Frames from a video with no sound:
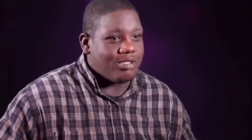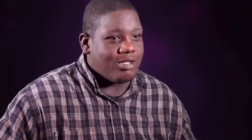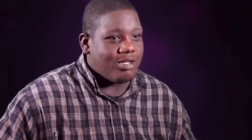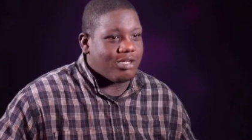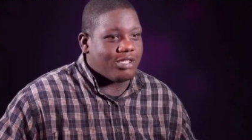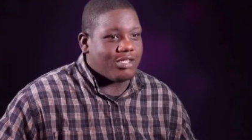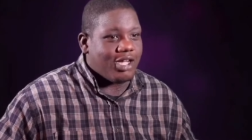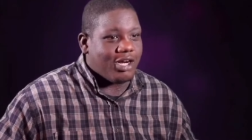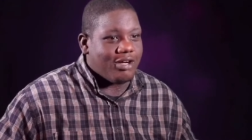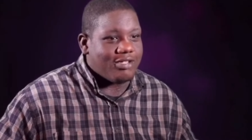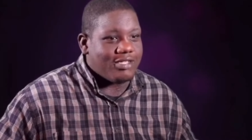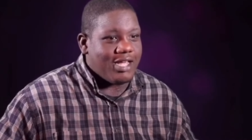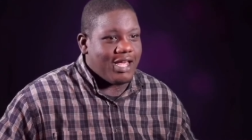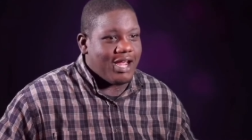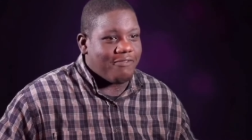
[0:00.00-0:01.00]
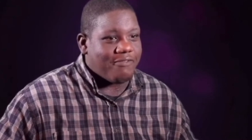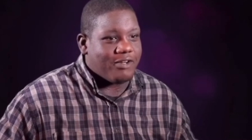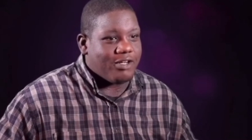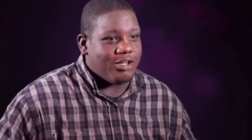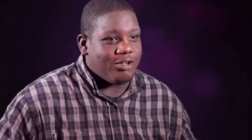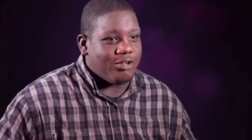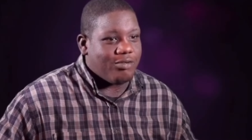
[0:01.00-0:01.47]
on a Thursday
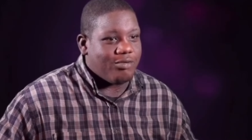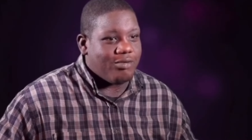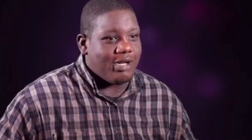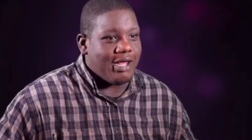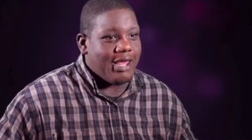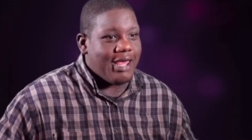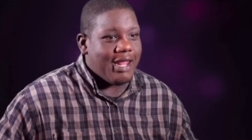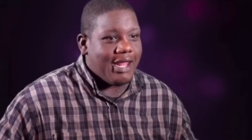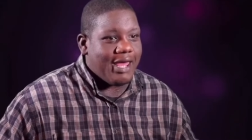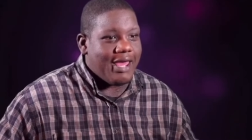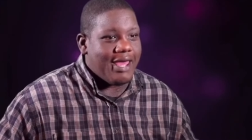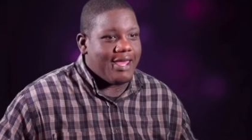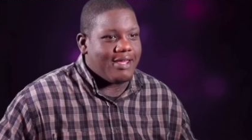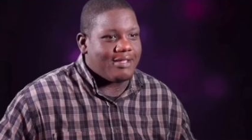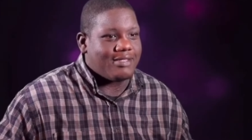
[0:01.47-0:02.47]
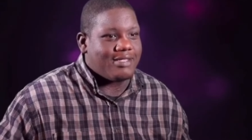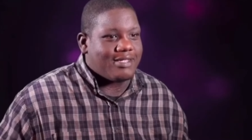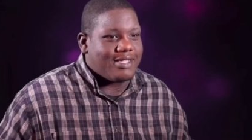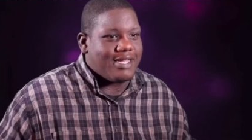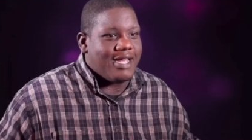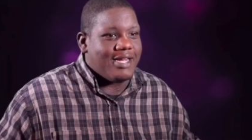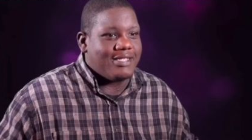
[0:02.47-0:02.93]
afternoon, hella ass,
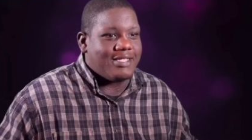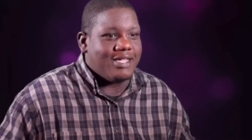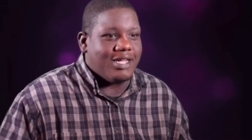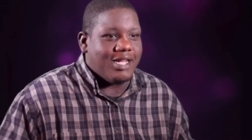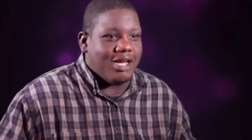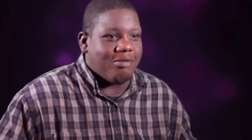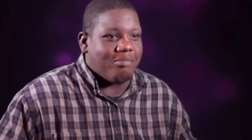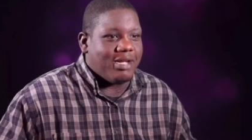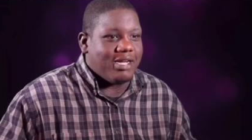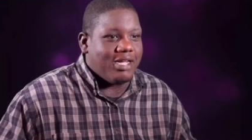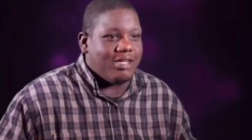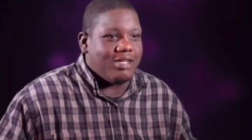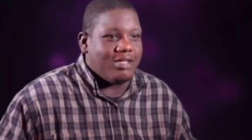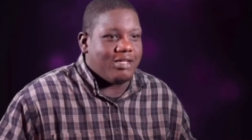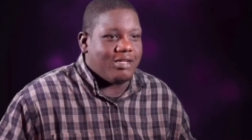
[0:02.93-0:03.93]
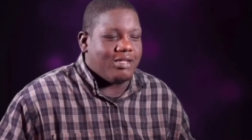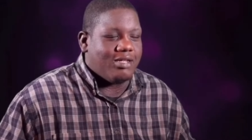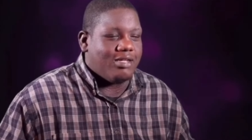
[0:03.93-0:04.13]
the sun is still out, my nigga. And